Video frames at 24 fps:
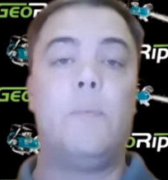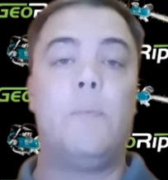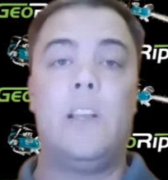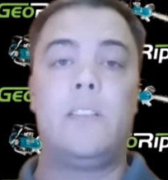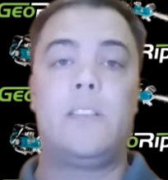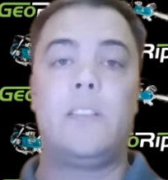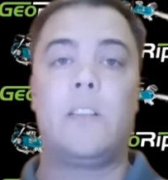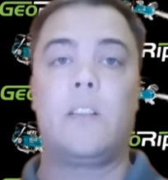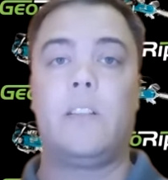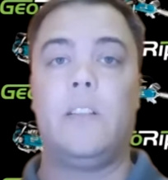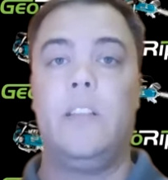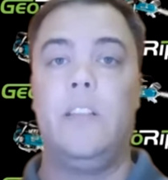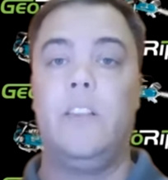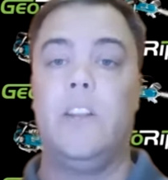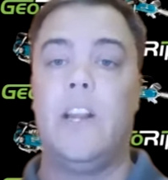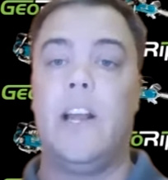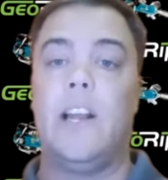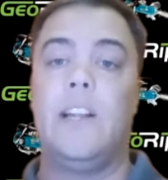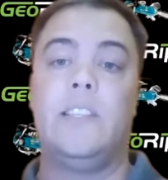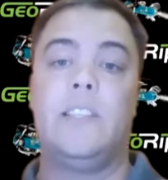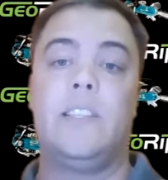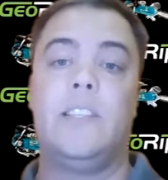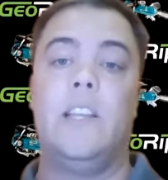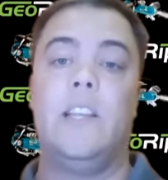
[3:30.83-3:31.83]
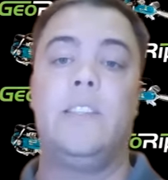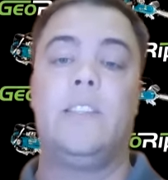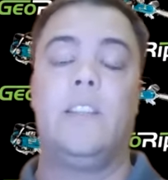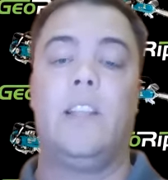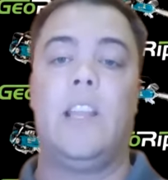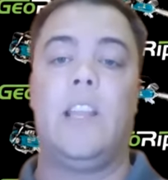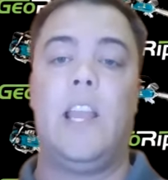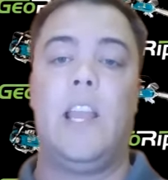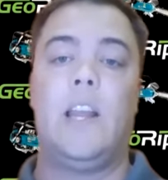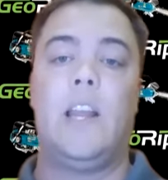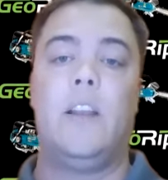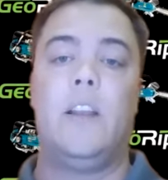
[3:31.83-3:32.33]
basically, United States and
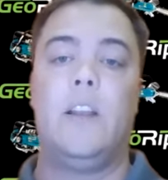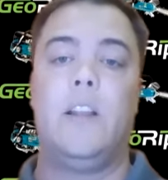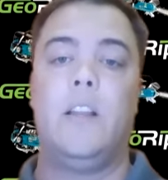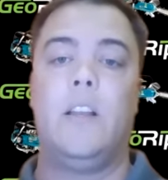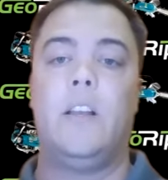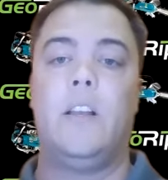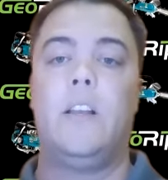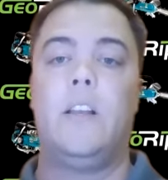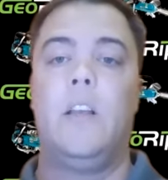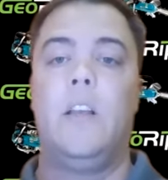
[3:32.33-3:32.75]
Canada.